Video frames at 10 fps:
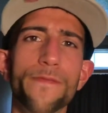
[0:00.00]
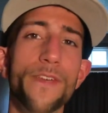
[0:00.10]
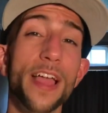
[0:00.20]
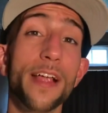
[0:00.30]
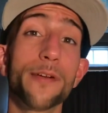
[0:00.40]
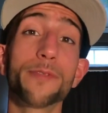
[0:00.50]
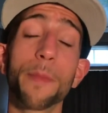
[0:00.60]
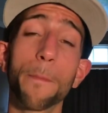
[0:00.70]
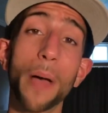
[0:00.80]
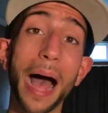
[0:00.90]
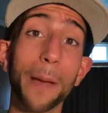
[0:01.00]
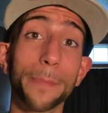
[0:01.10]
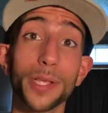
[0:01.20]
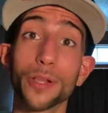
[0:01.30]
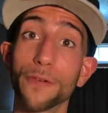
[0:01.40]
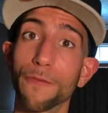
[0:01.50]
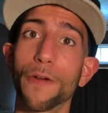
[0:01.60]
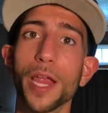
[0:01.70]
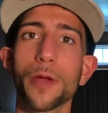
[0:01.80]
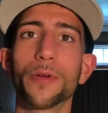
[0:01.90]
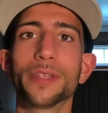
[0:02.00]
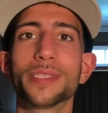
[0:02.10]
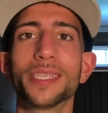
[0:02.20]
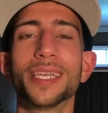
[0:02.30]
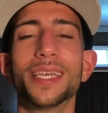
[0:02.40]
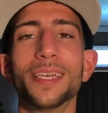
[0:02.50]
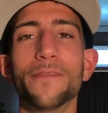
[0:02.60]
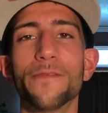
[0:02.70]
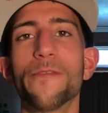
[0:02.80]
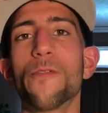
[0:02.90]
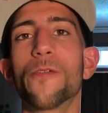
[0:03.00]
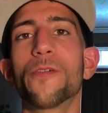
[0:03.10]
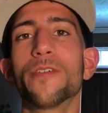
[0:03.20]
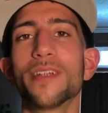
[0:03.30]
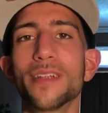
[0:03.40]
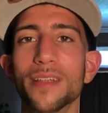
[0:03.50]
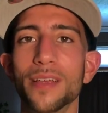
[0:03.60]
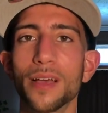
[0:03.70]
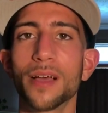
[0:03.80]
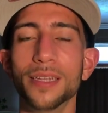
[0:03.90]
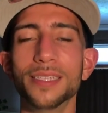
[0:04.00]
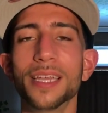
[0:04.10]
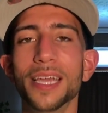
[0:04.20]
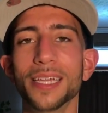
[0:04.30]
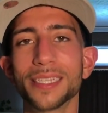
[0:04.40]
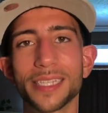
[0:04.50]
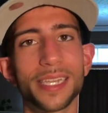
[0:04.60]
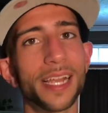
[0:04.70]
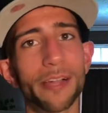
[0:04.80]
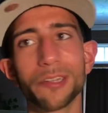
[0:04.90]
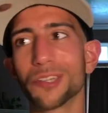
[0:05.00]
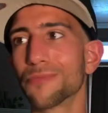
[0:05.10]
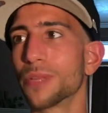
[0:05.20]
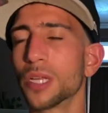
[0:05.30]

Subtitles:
very popular fragrance for a date scenario.